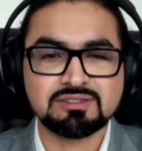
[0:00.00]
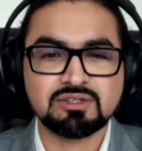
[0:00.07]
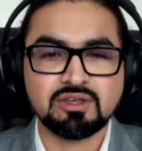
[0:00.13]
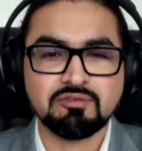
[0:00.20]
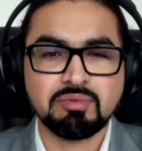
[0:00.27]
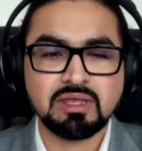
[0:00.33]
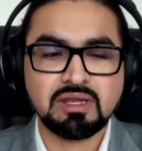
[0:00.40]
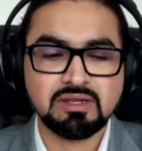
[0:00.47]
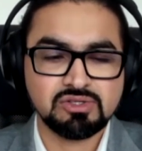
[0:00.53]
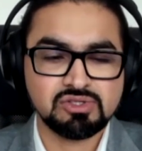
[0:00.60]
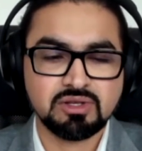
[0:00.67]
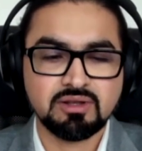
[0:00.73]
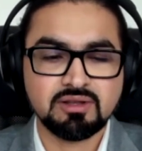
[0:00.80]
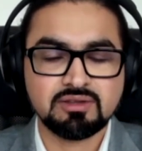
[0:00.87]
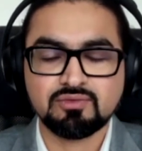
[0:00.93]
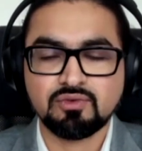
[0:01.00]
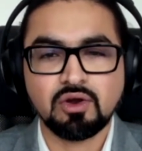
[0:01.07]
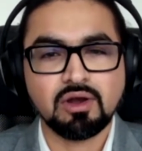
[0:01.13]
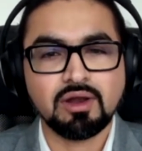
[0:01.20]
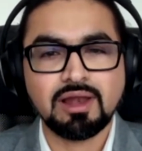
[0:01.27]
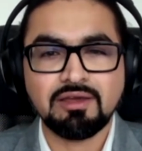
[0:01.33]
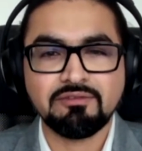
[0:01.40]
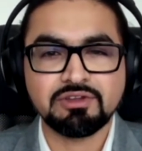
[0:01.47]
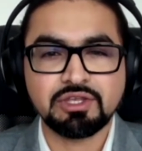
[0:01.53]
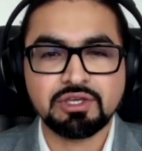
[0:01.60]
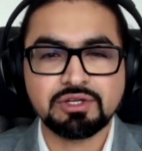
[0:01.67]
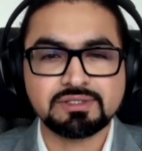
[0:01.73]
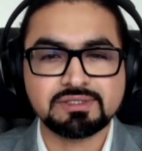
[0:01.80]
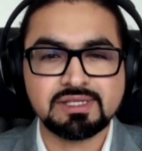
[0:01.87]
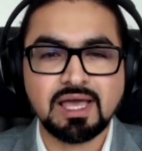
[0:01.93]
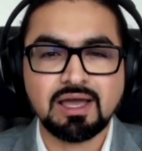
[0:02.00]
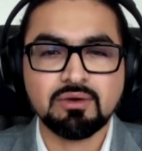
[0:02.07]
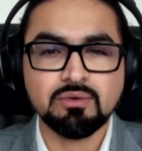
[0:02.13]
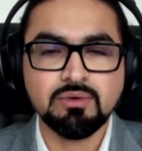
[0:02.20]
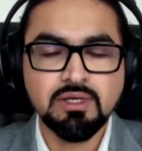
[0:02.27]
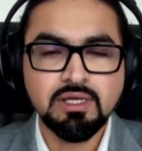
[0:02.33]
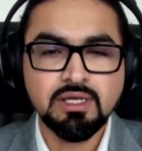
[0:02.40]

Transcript: So I've been a journalist for 11 years now.